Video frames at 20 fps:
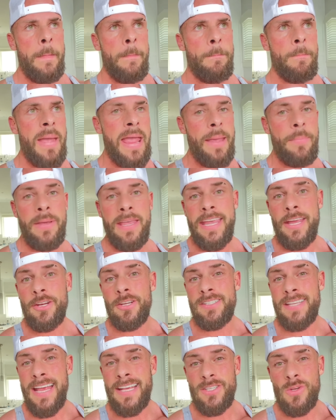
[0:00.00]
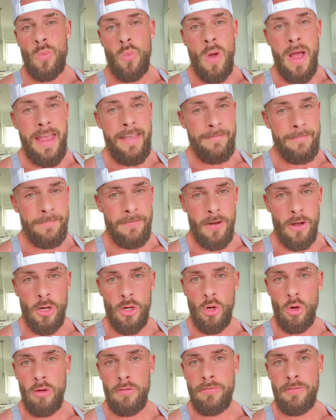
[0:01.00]
Maybe he just has a wife, a
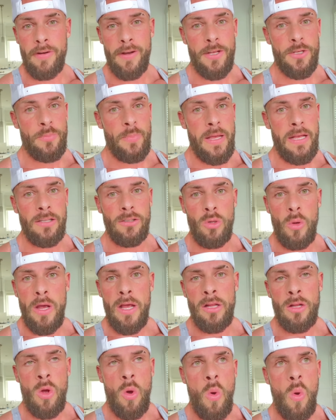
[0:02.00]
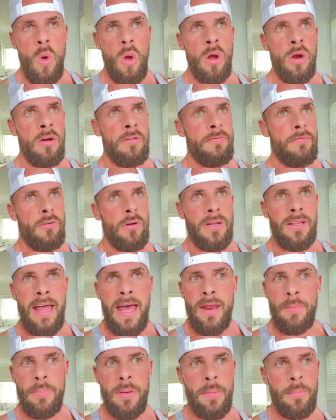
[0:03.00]
girlfriend he's being loyal, or for a
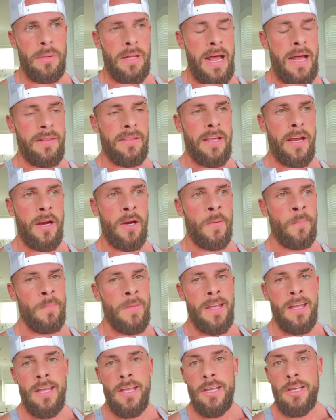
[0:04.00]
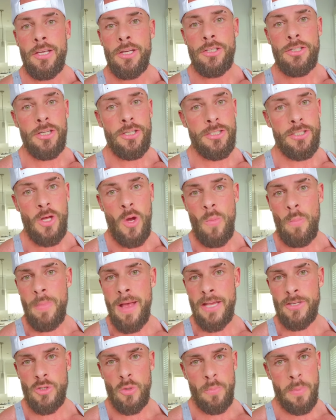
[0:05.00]
lot of people out there, you just don't
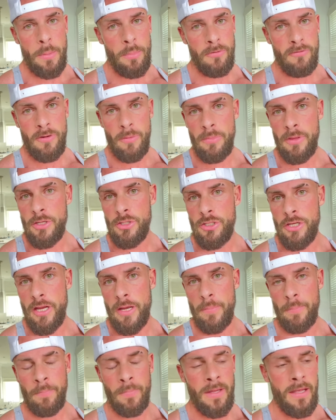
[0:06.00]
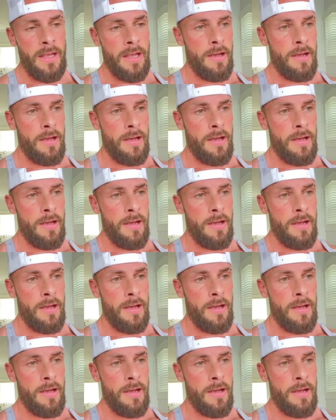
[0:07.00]
mess with people from the gym.